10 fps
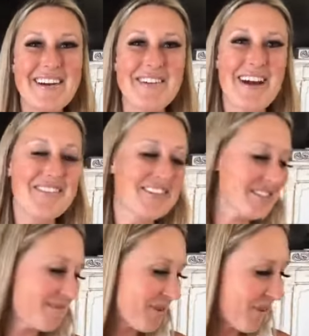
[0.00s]
We're having
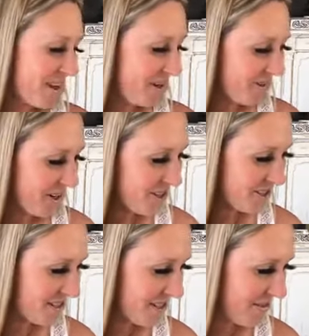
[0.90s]
some great
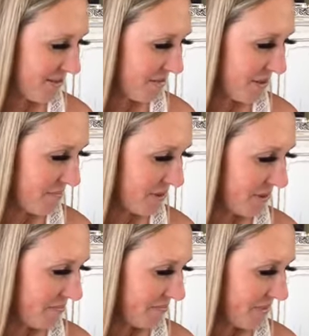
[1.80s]
questions here from
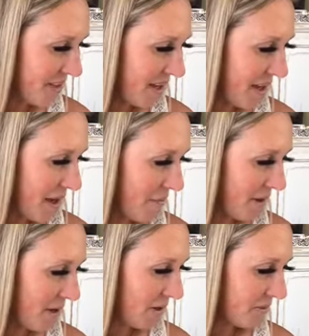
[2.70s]
people
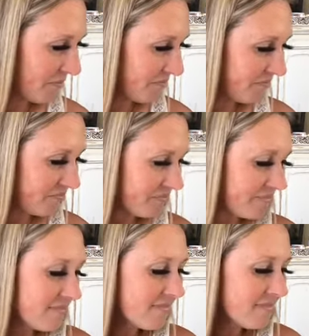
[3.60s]
about,
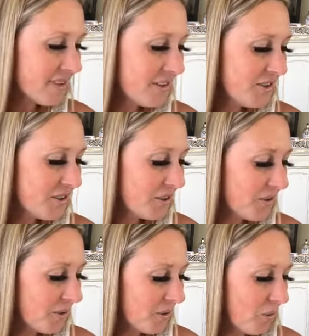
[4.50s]
you
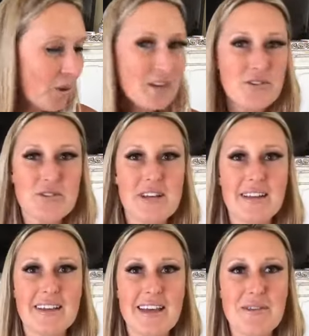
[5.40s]
know, what is your
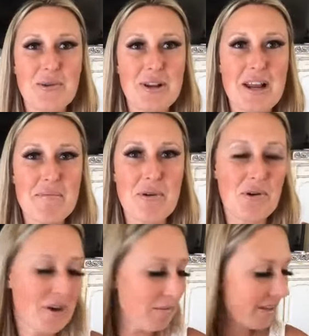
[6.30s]
ten K and thirty day
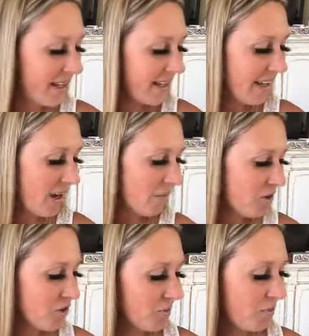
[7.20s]
program like? How
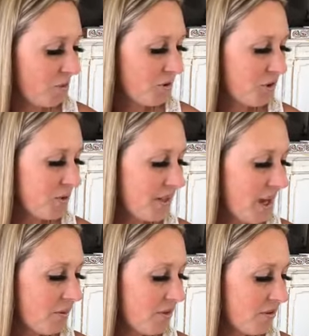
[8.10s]
much support do we
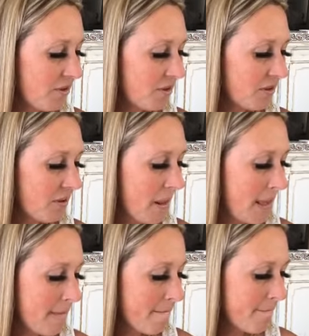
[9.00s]
get with you?
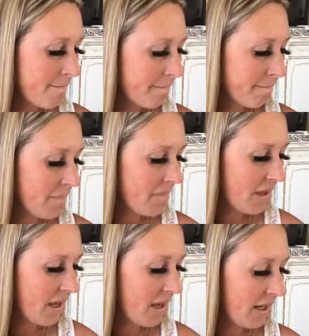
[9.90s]

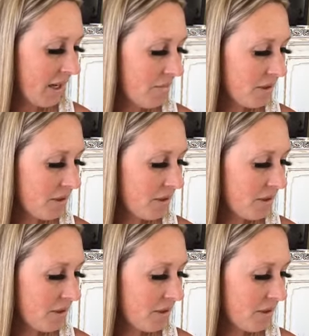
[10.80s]
And I'm